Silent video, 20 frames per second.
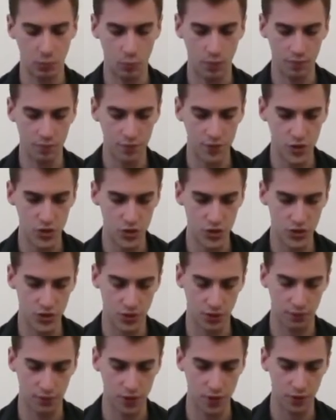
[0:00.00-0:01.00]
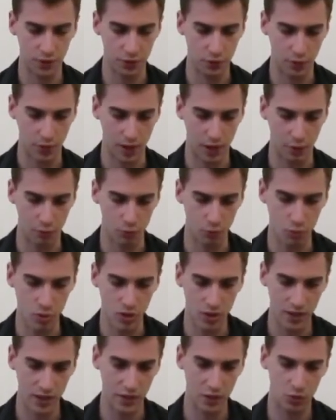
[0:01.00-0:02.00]
with Infusionsoft, you can create a
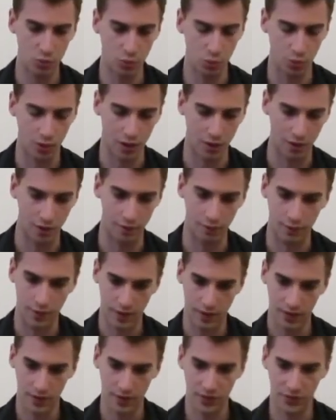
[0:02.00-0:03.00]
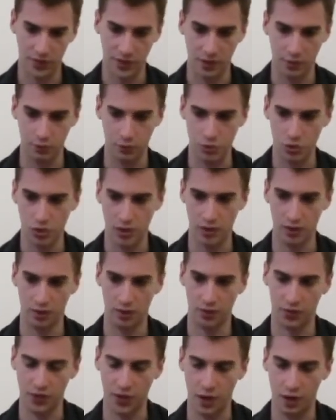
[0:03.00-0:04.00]
really cool kind of set of
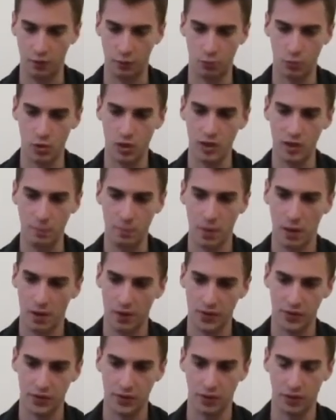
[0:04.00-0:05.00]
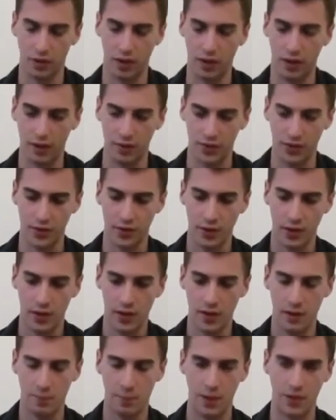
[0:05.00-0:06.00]
triggers that are really personalized
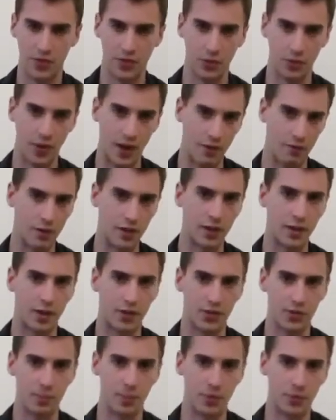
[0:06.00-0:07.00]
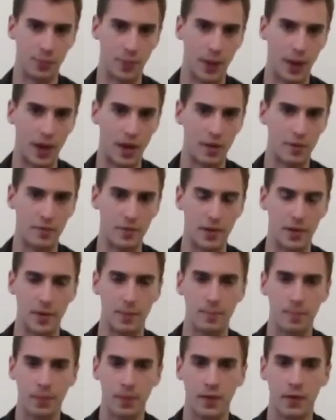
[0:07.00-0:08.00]
based on every customer's
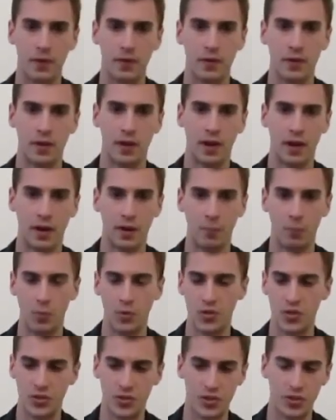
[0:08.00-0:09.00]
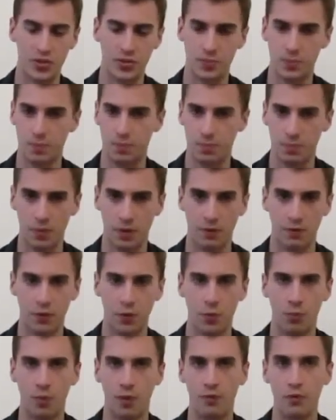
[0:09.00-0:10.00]
behavior, which is just, if
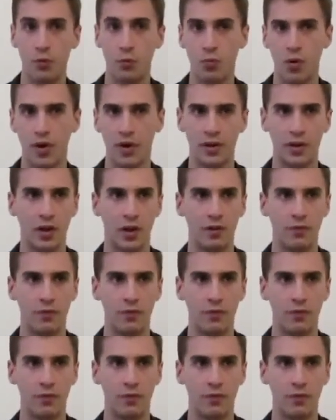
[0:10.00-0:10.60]
you're running